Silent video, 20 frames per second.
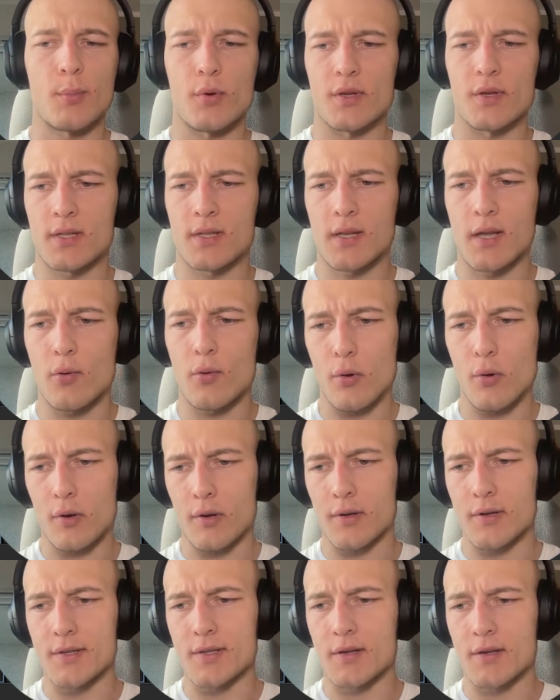stay
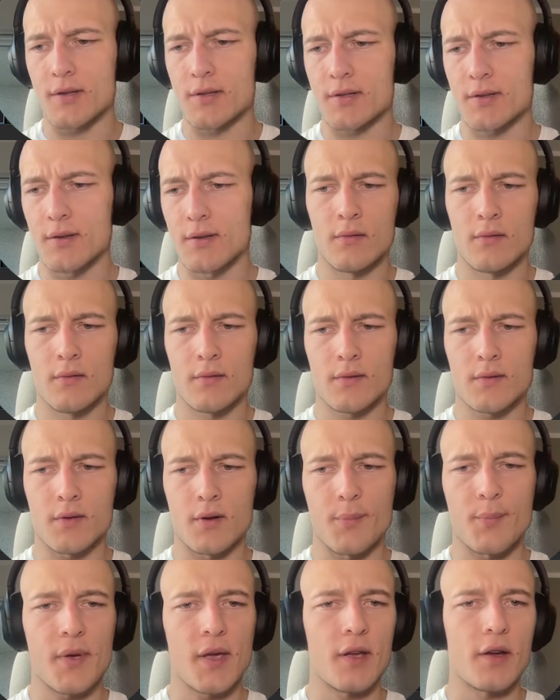organized, guys. It's going to
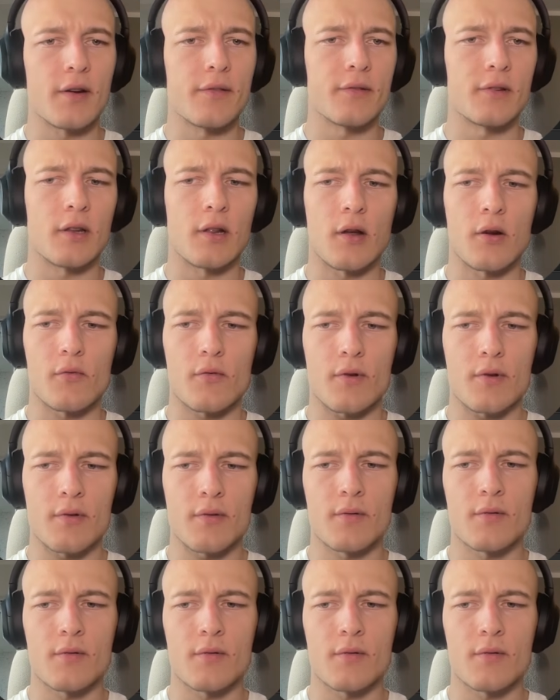pay off in the long run.